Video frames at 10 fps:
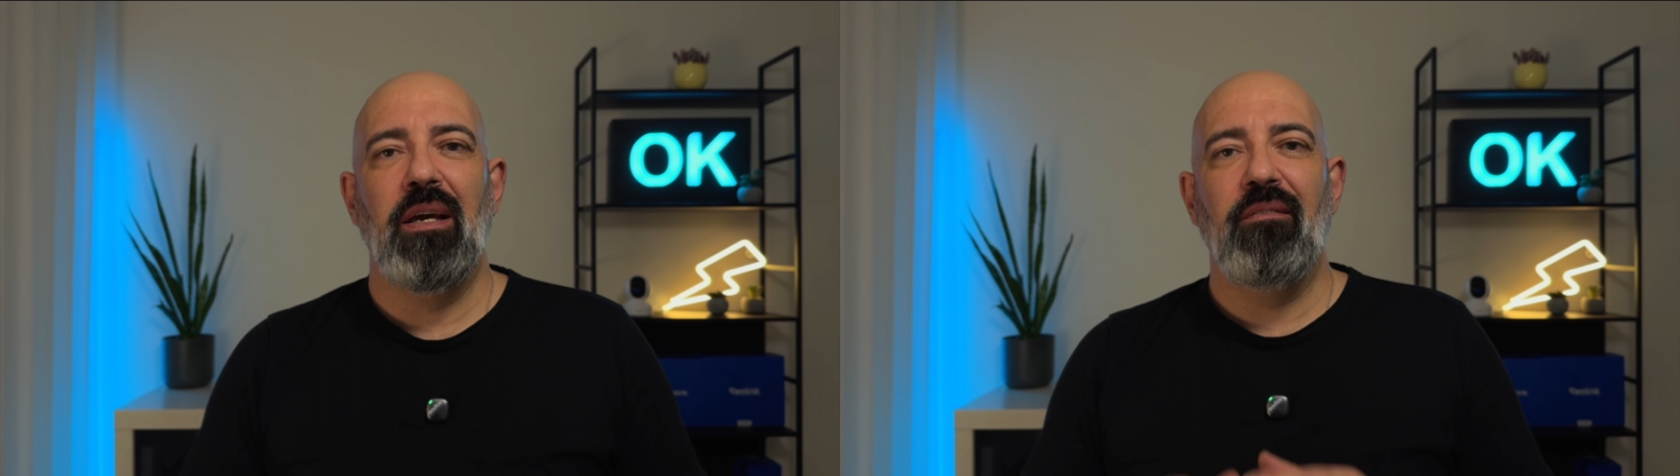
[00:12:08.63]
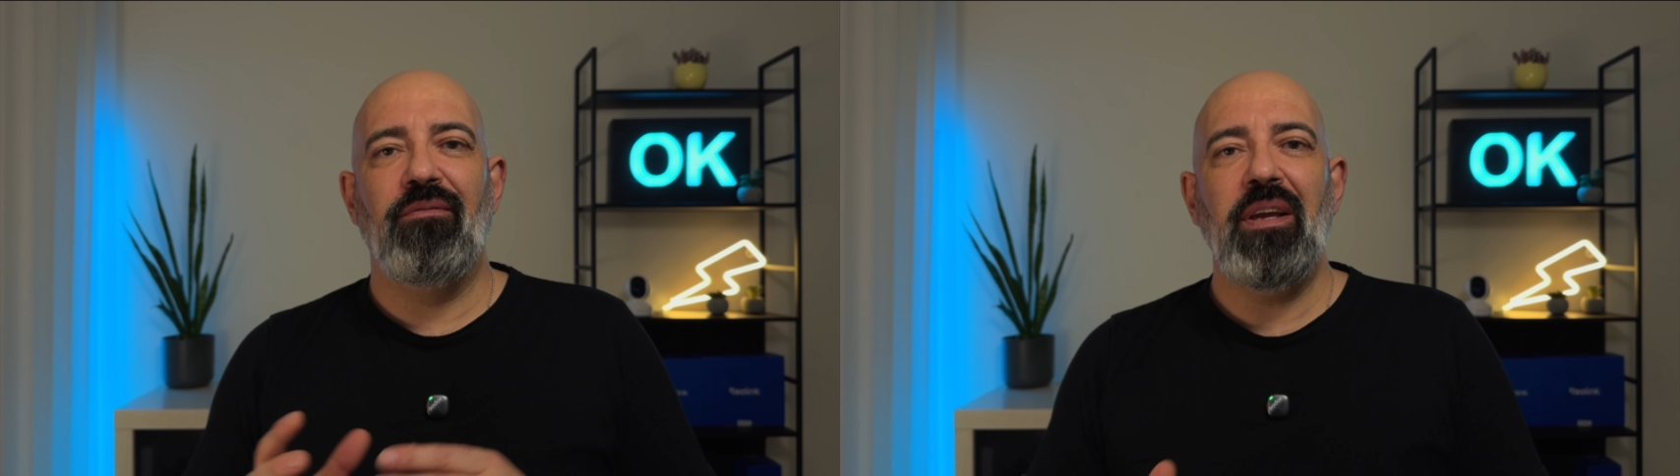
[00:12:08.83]

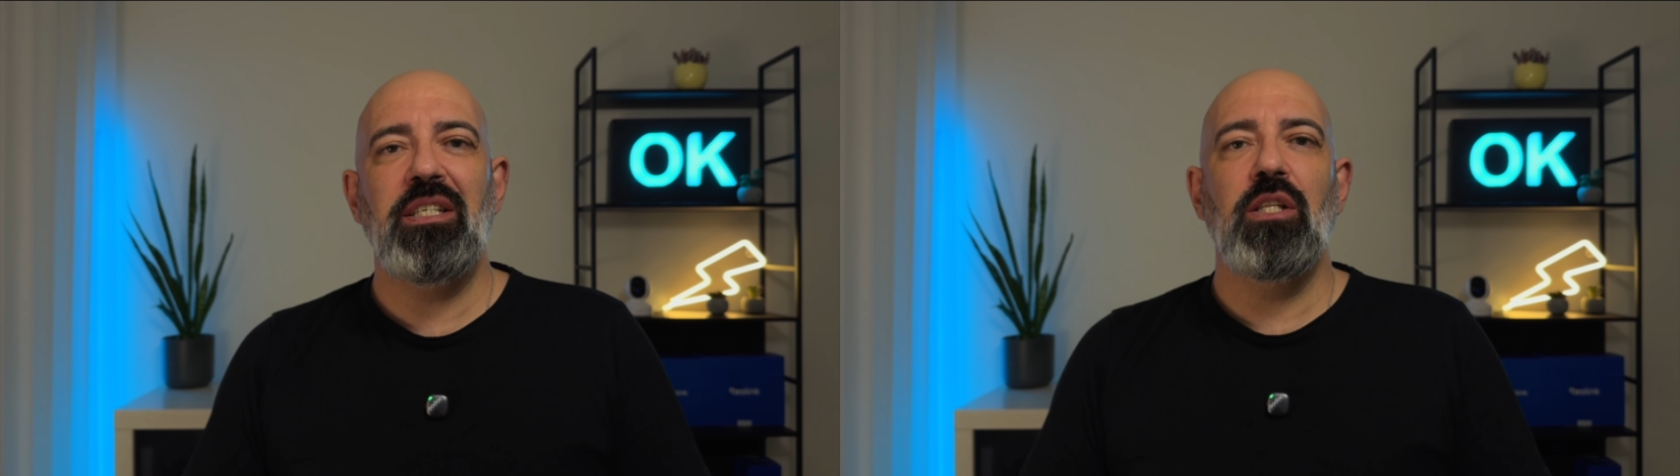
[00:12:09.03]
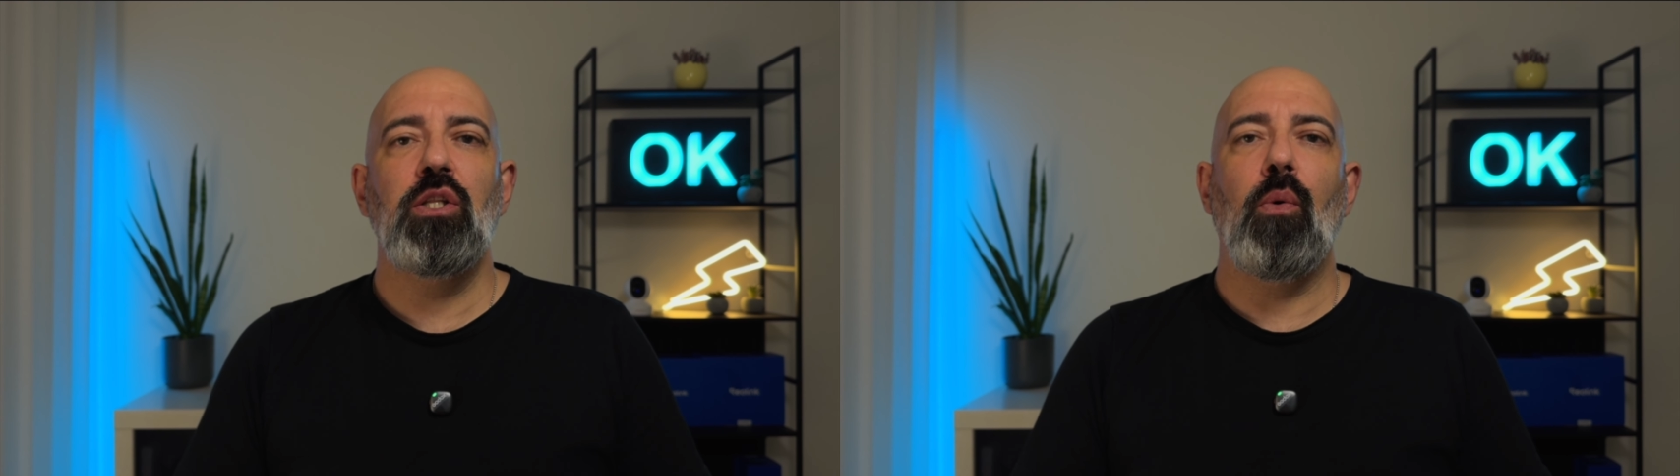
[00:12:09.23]

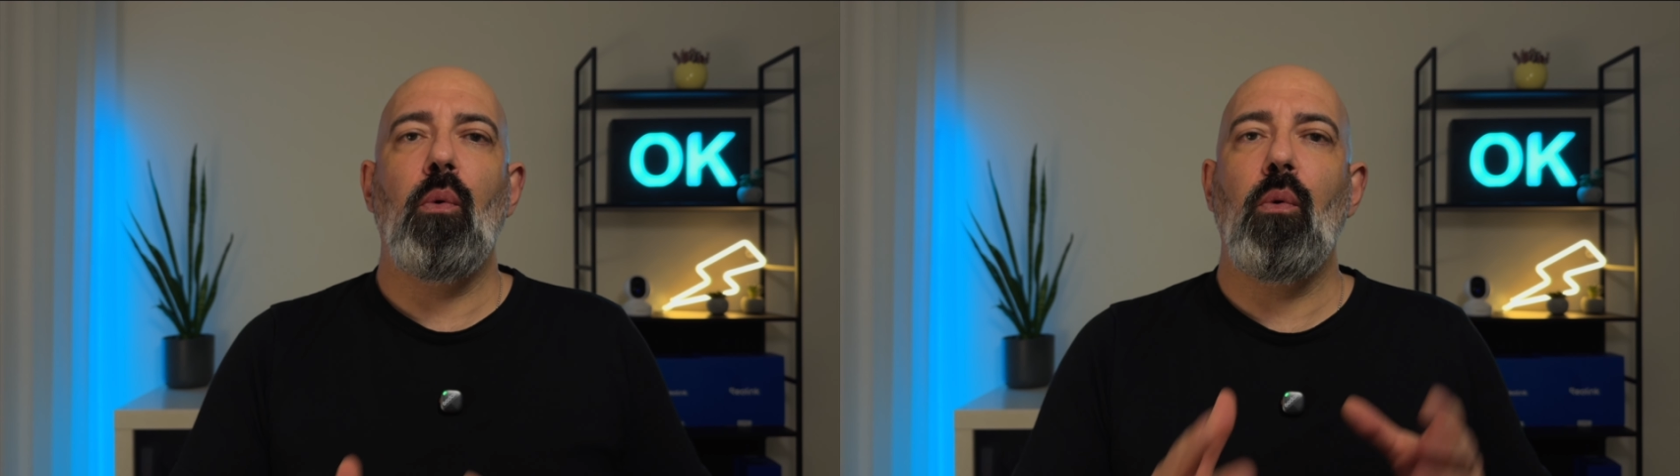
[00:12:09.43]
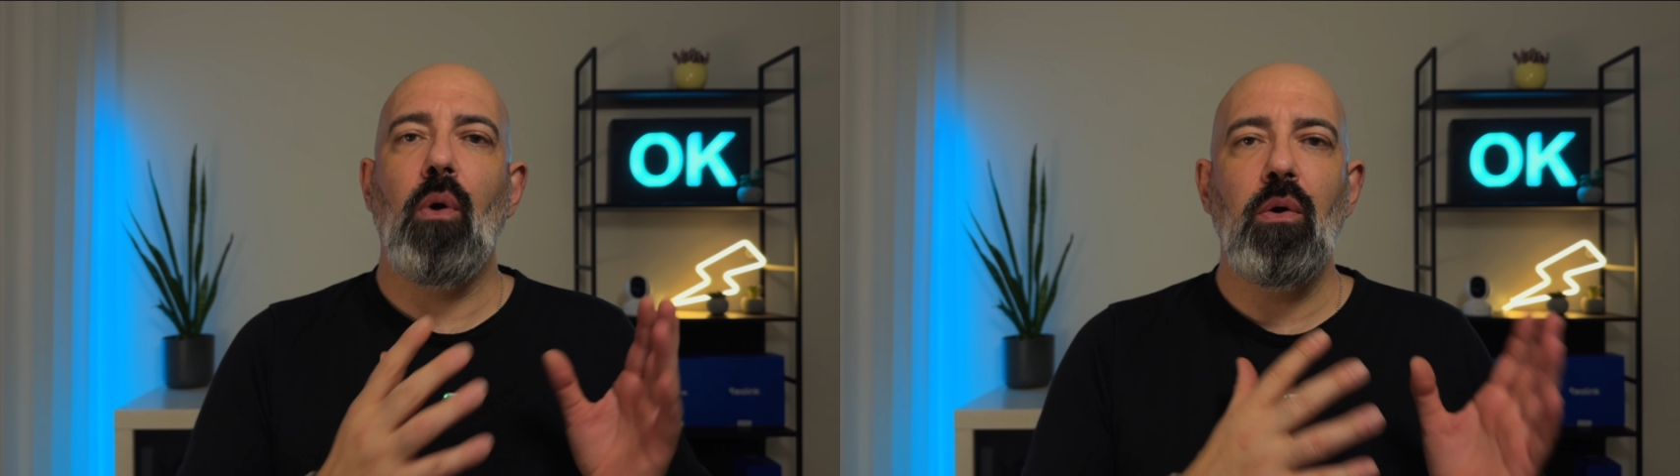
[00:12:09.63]
facing the
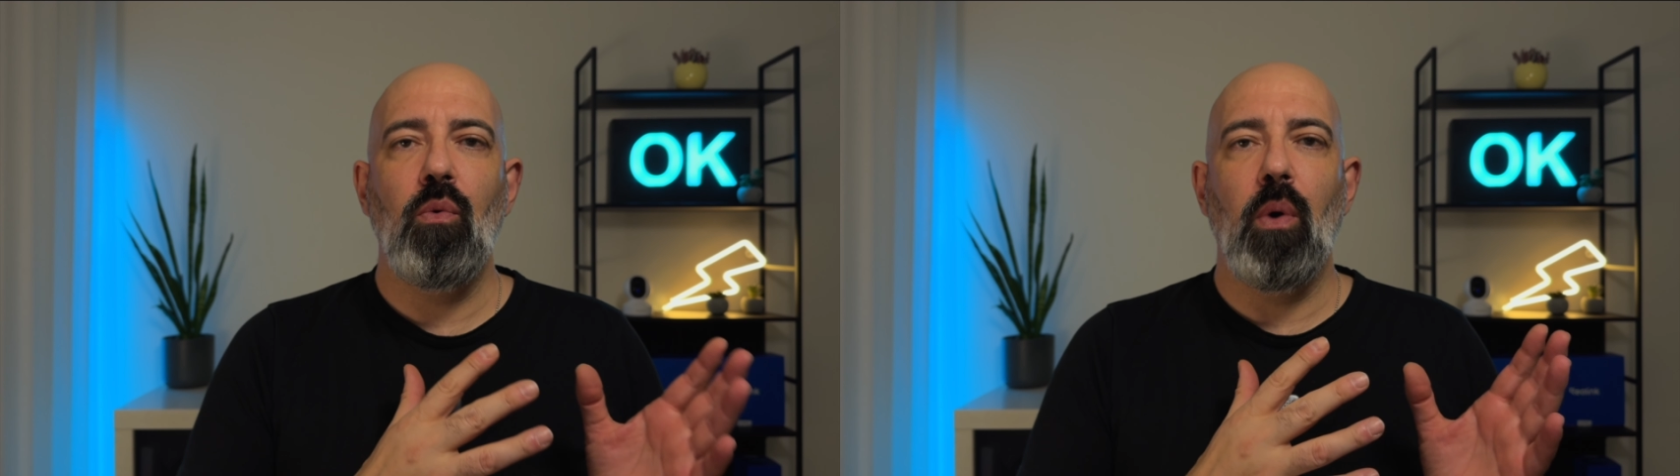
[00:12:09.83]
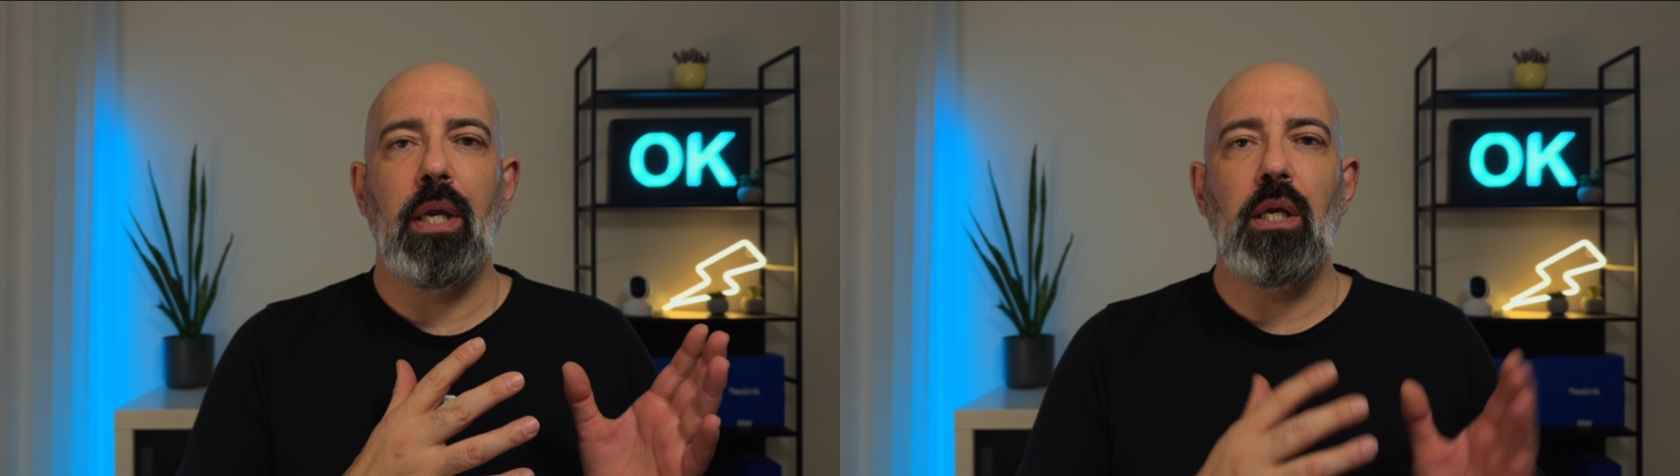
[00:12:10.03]
wrong
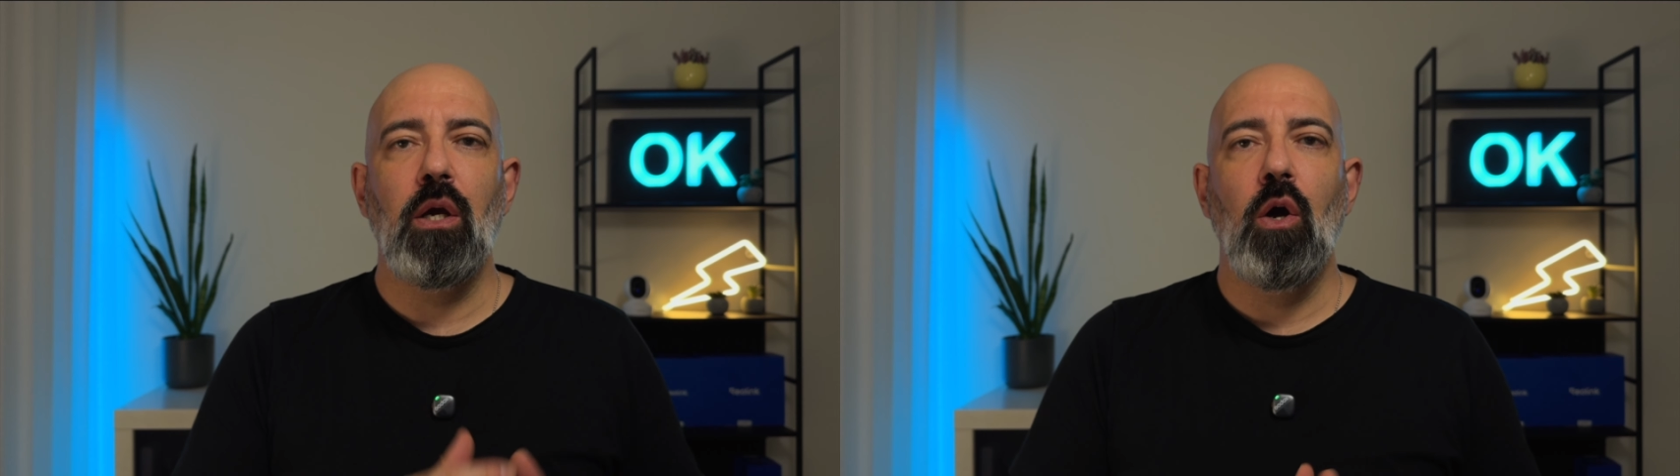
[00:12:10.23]
way,